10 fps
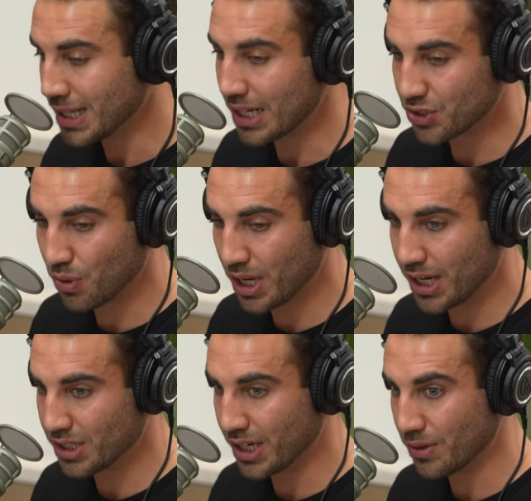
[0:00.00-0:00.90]
That's
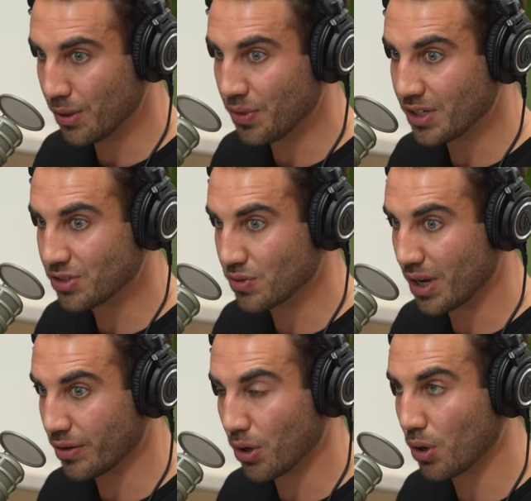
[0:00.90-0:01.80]
why like the things
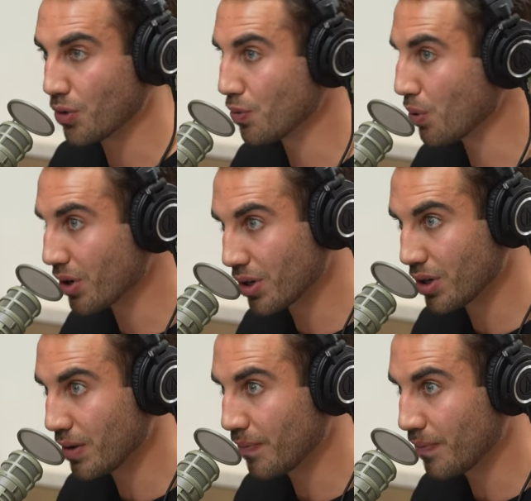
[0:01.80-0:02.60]
around hard work